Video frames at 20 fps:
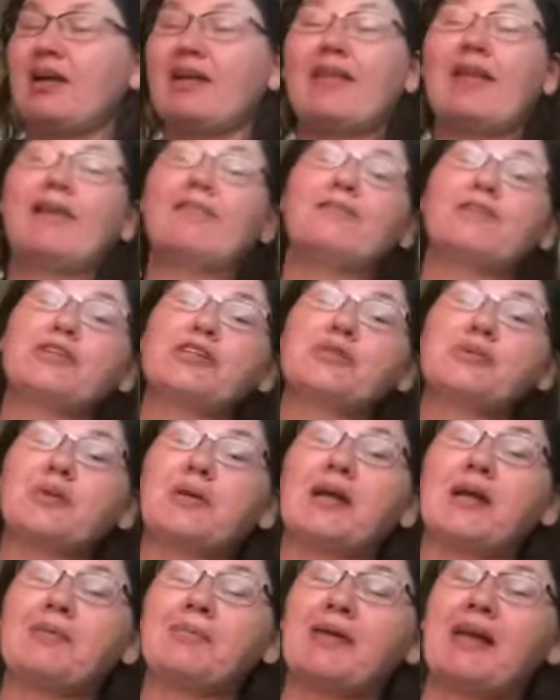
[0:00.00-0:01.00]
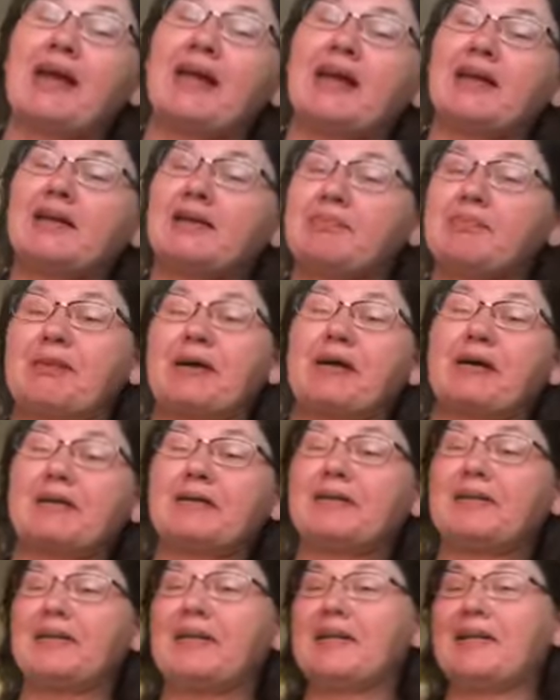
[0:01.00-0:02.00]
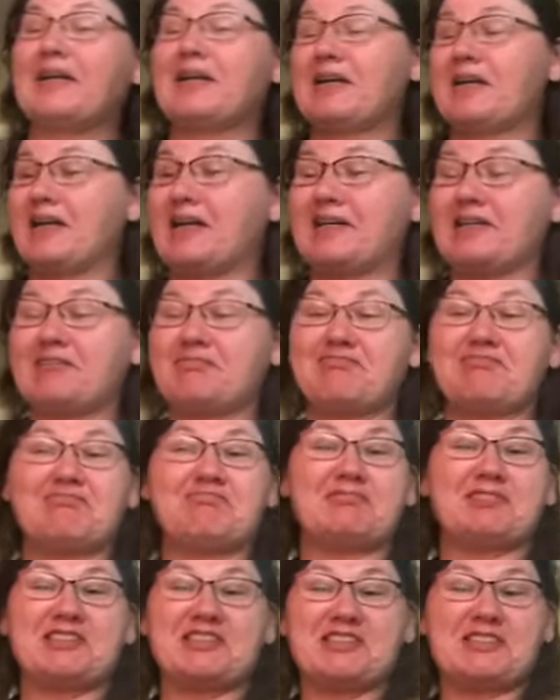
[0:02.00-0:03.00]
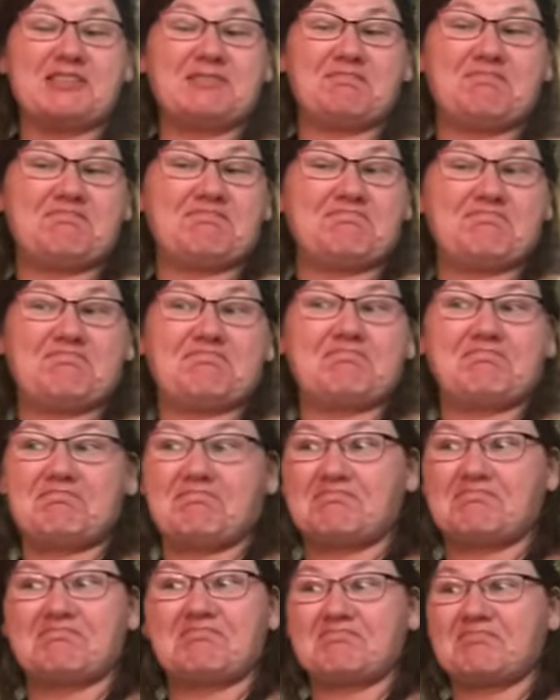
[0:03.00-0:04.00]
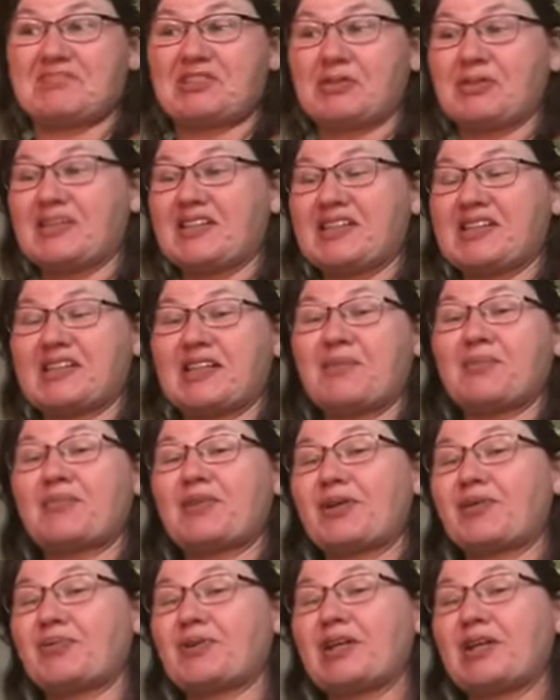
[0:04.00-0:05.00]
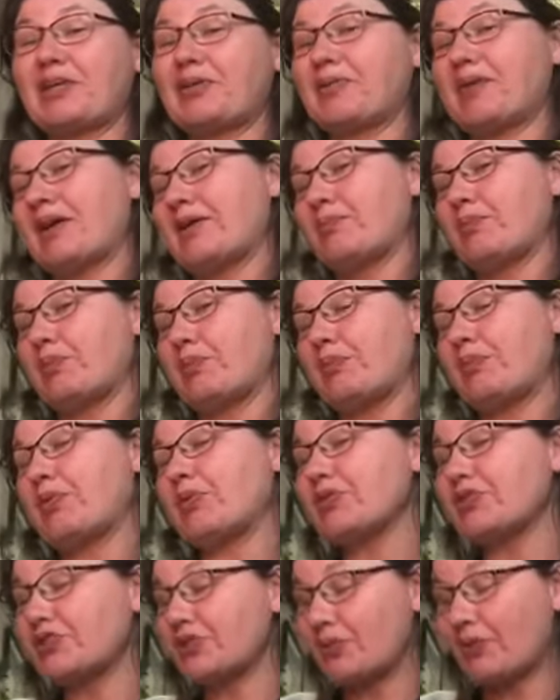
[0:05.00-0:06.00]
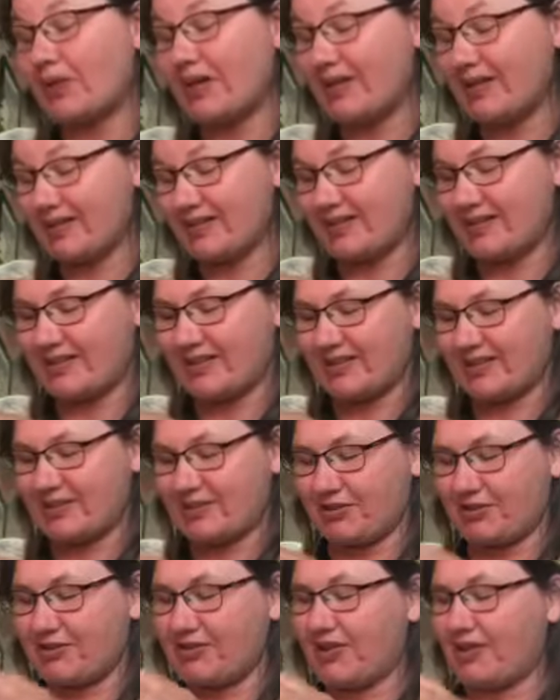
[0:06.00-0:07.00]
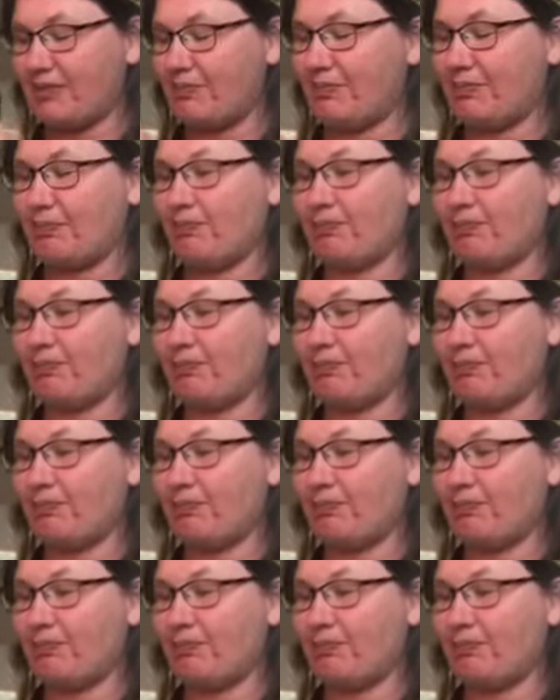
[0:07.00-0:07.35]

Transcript: On that first one I made, apparently I was doing something really right in proportion-wise, and it turned out